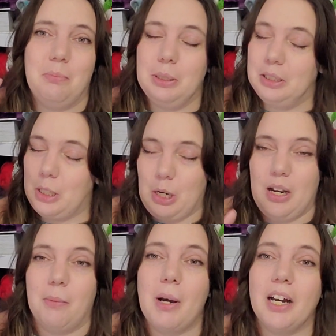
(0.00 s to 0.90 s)
put it on
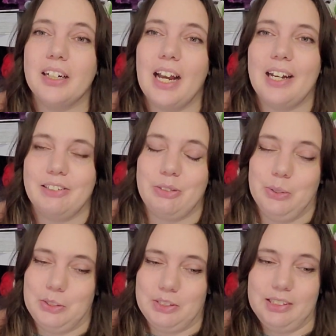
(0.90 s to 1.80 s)
a podcast,
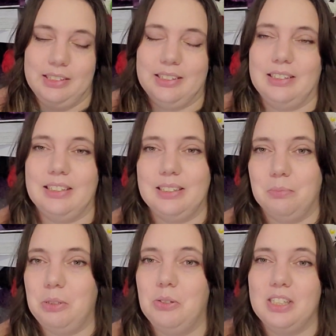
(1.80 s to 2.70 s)
or just listen to
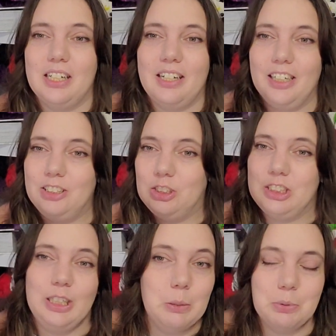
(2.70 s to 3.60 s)
some music and
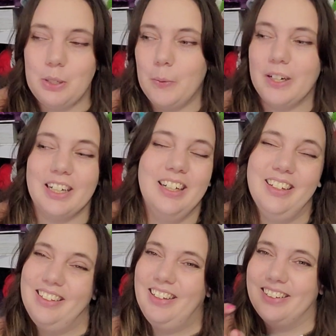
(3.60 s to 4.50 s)
just keep sewing
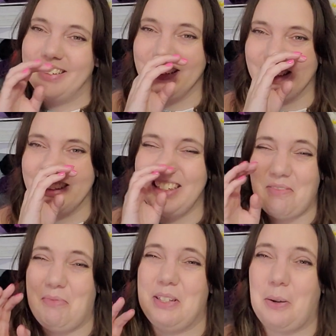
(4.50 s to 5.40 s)
and
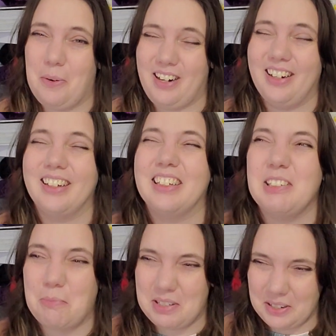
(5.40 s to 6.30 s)
keep sewing and
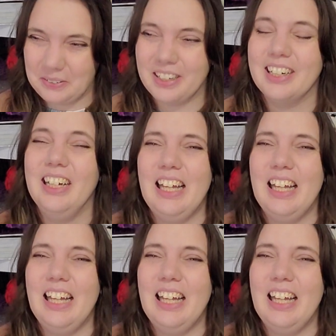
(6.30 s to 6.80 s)
keep sewing